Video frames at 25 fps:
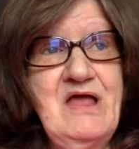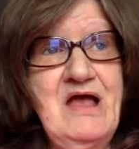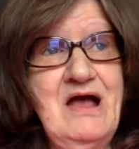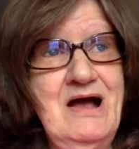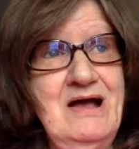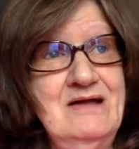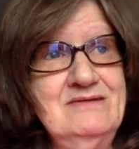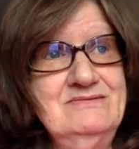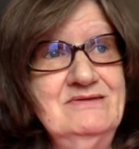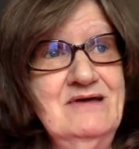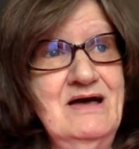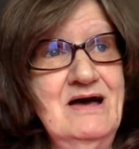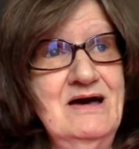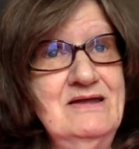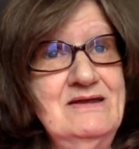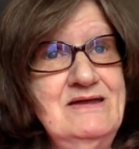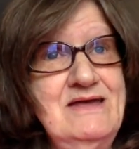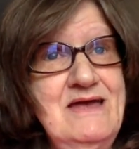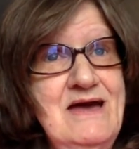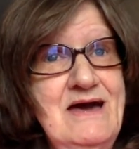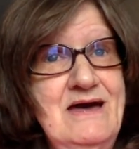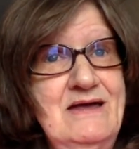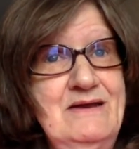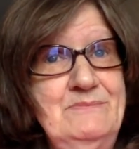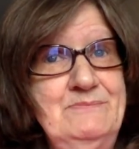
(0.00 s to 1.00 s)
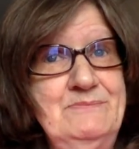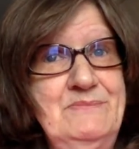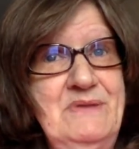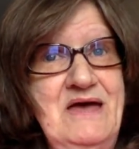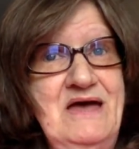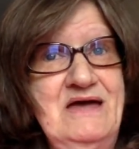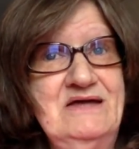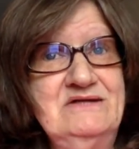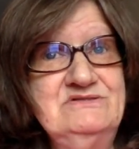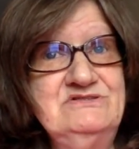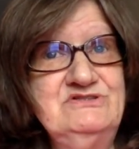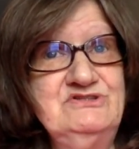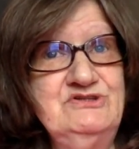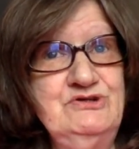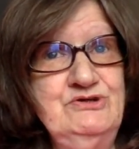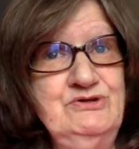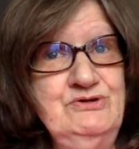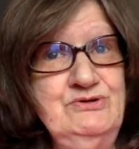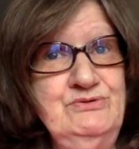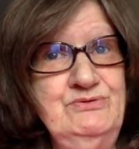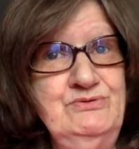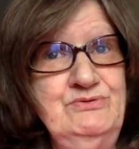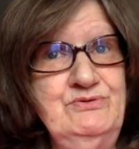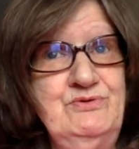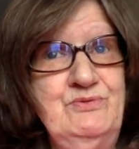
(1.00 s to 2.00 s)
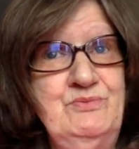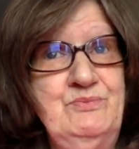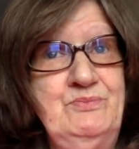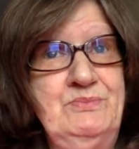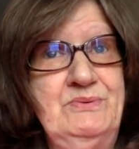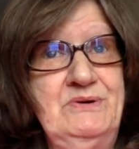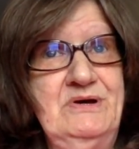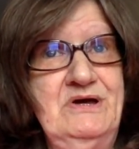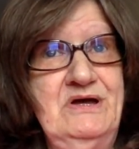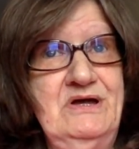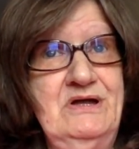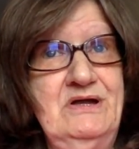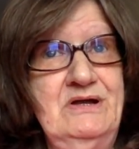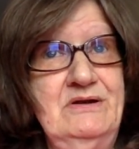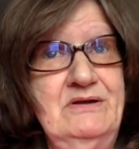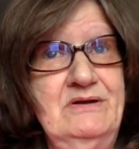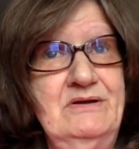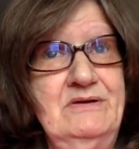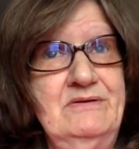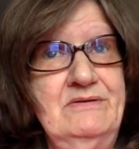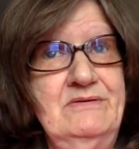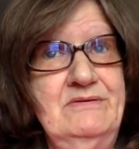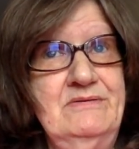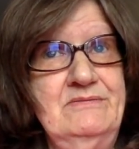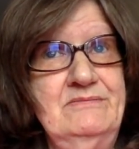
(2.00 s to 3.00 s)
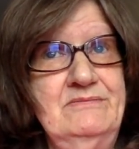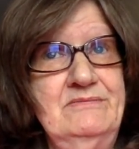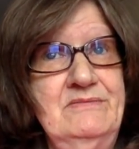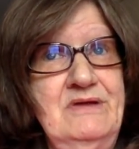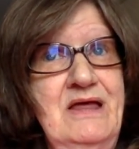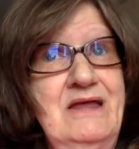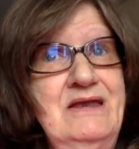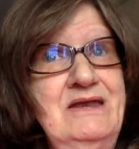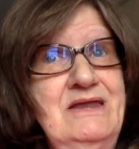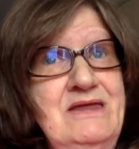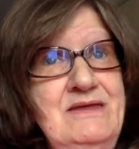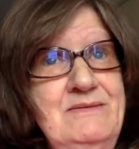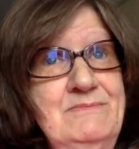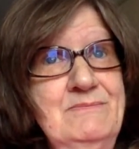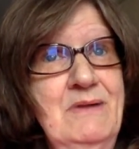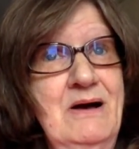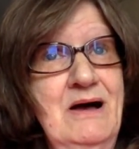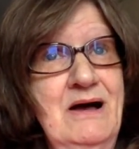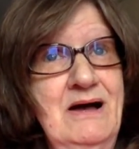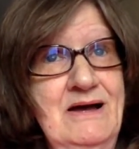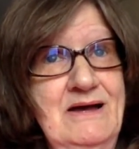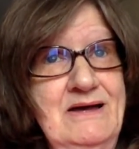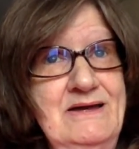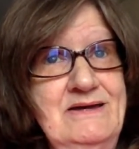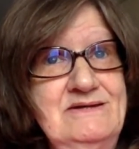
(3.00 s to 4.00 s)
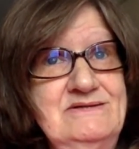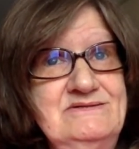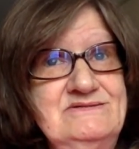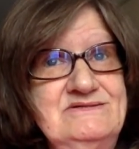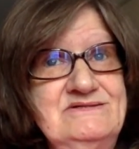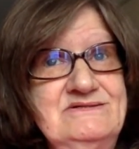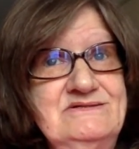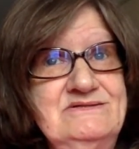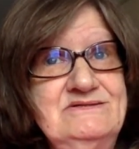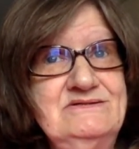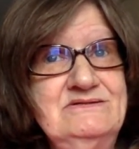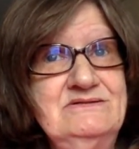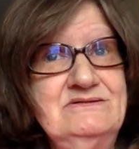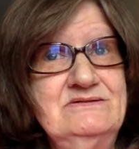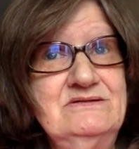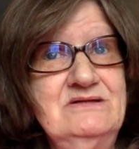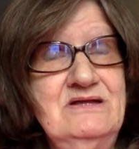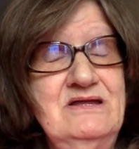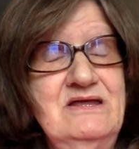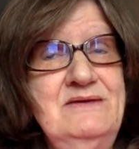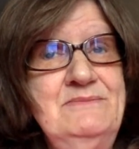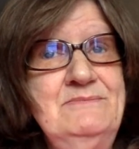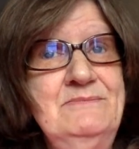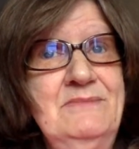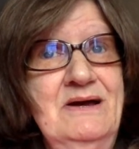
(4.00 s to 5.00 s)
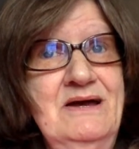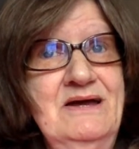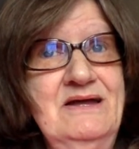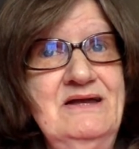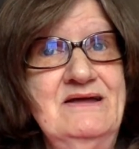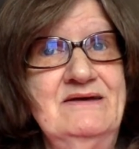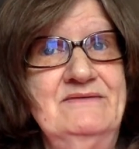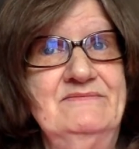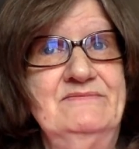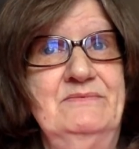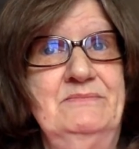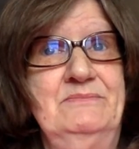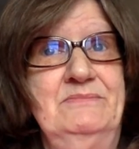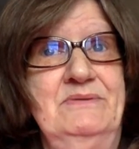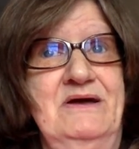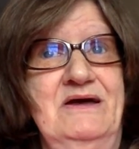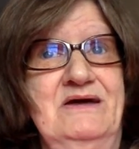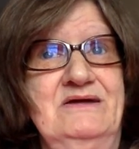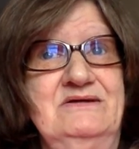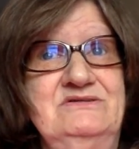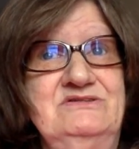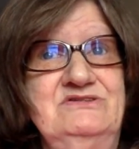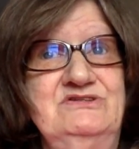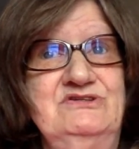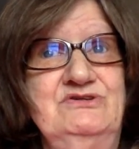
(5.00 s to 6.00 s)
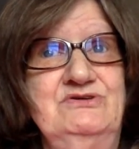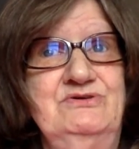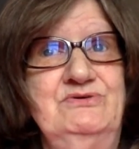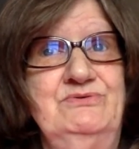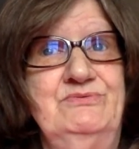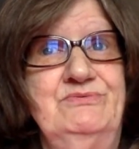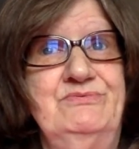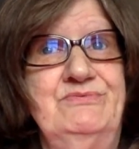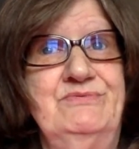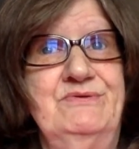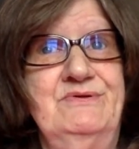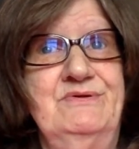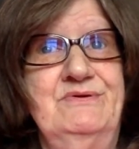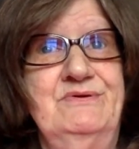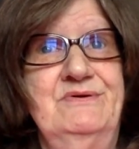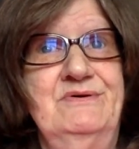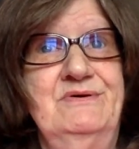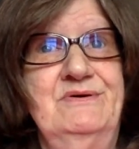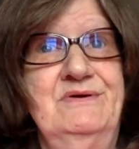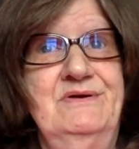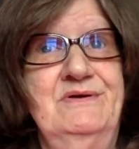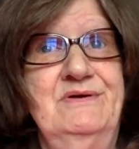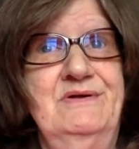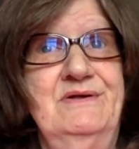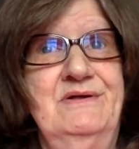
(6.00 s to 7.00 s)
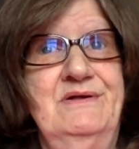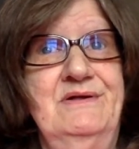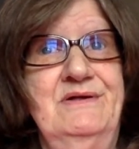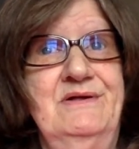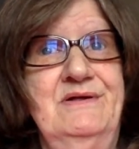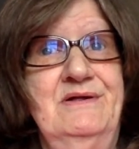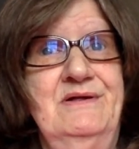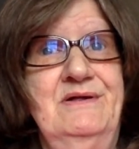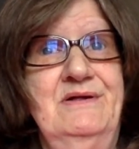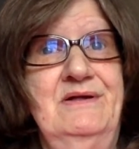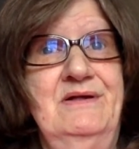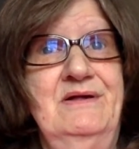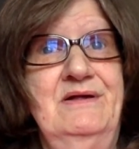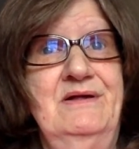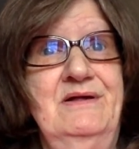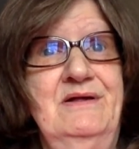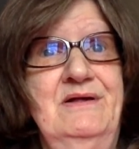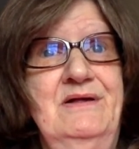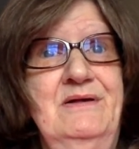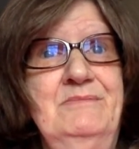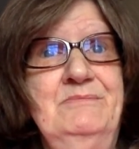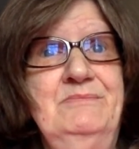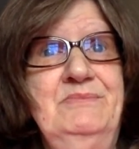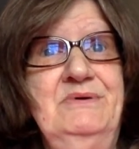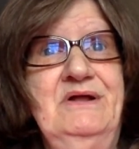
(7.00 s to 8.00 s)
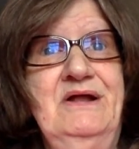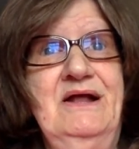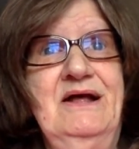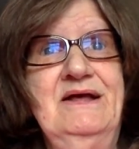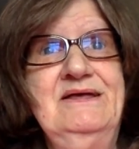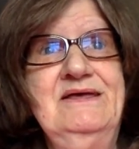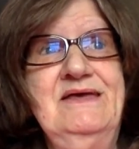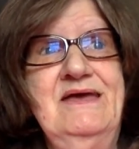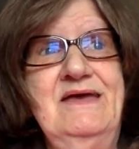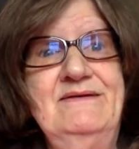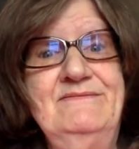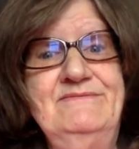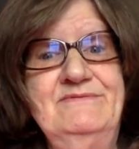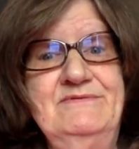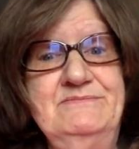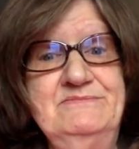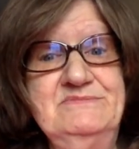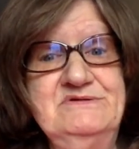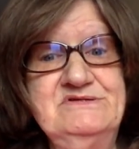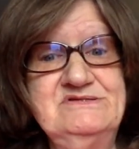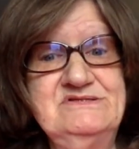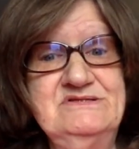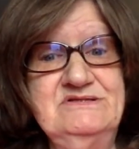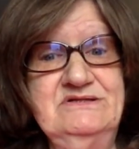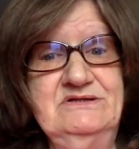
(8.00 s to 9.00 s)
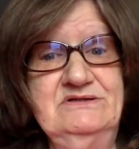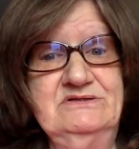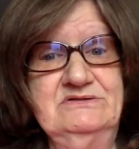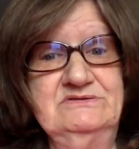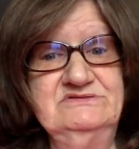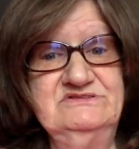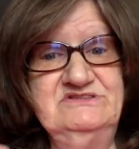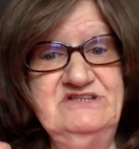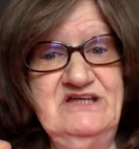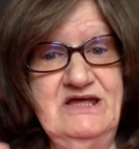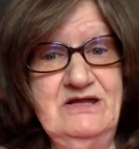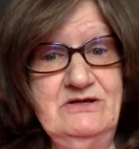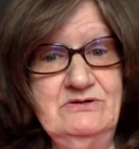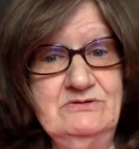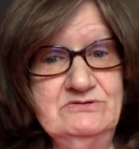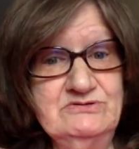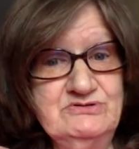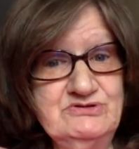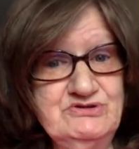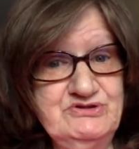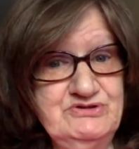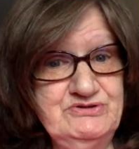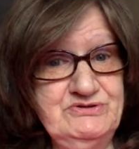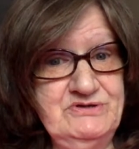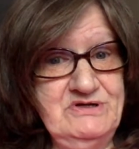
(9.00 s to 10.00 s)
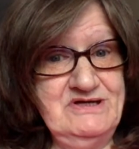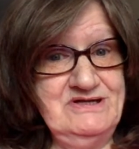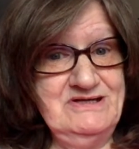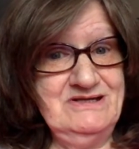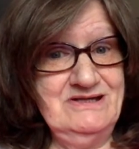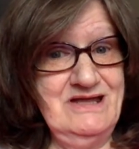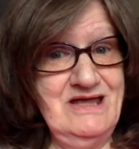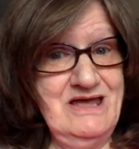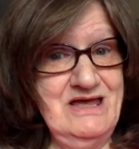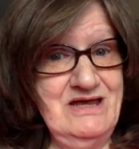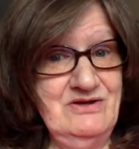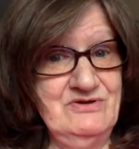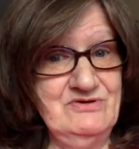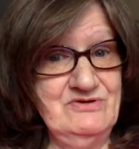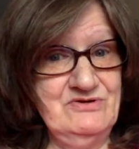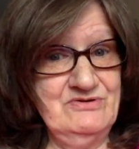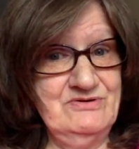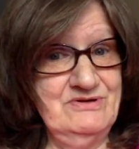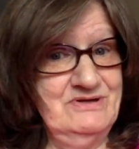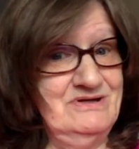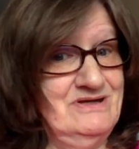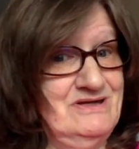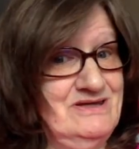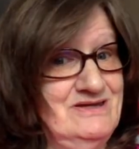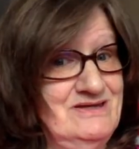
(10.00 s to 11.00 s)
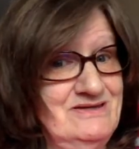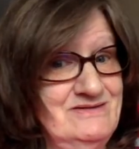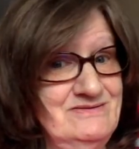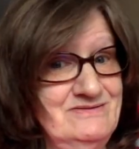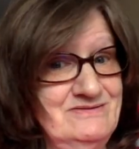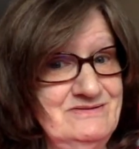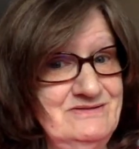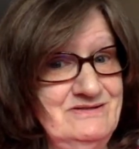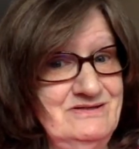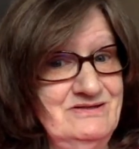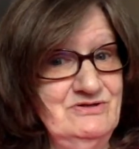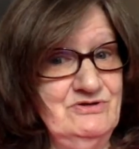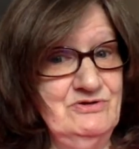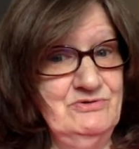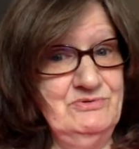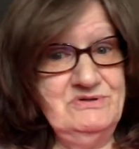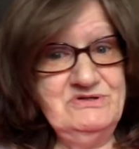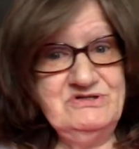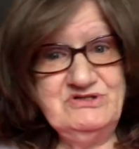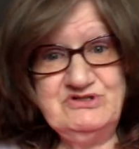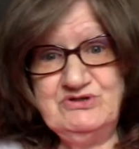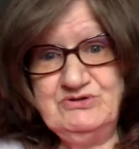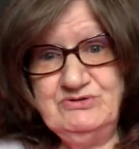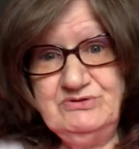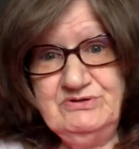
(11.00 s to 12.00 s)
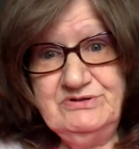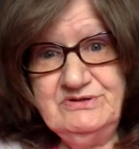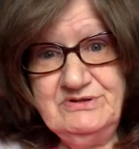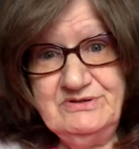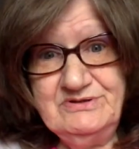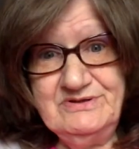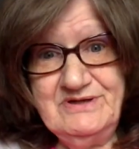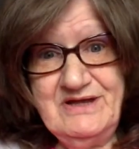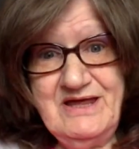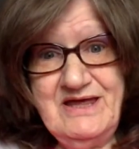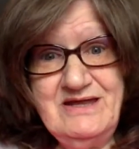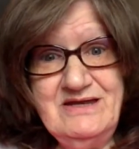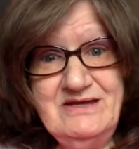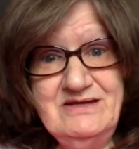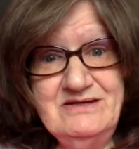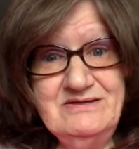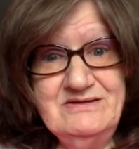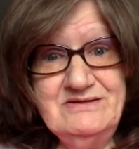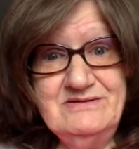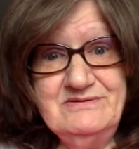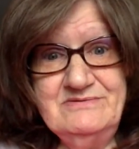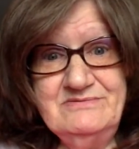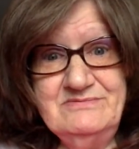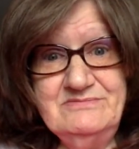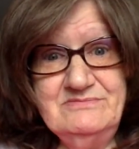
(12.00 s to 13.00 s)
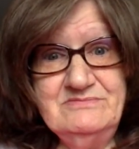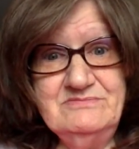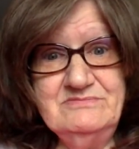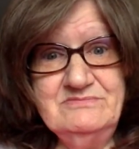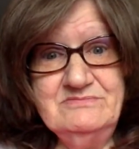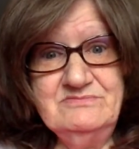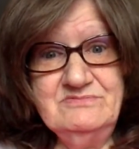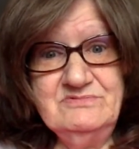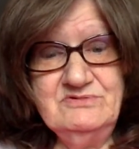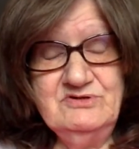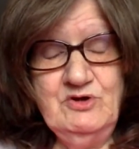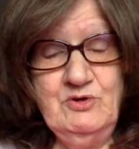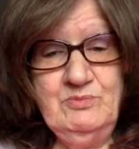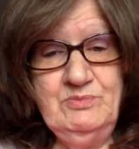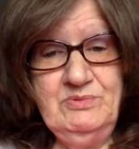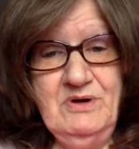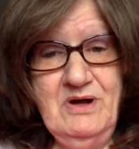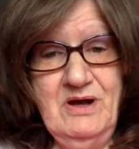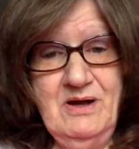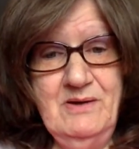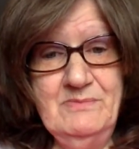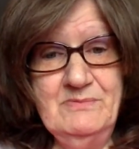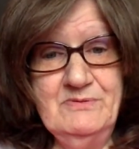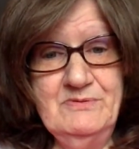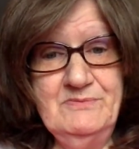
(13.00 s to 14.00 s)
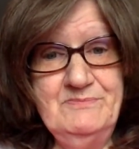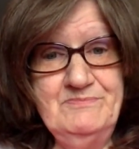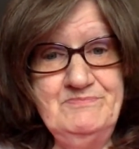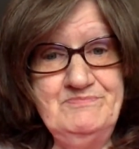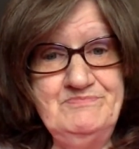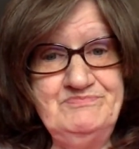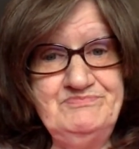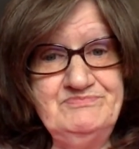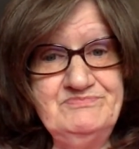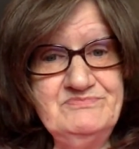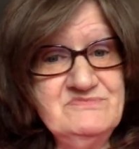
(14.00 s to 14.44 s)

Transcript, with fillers: I thought he had a bad tooth, but, and he might. He might have a bad tooth. But I gave him his little dental treat later and he, you know, he took it and ate it. No problem.